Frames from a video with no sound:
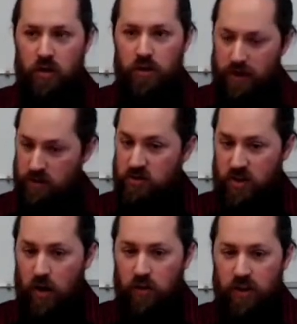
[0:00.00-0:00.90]

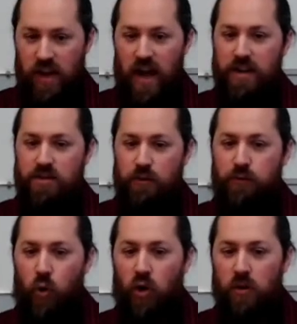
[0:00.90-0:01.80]
necessarily has the
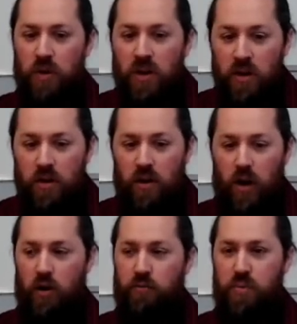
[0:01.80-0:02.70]
form
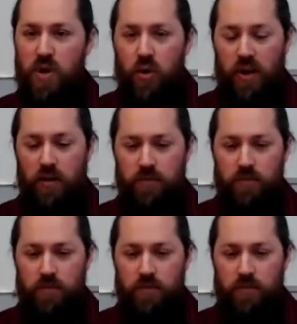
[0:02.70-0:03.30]
of beauty.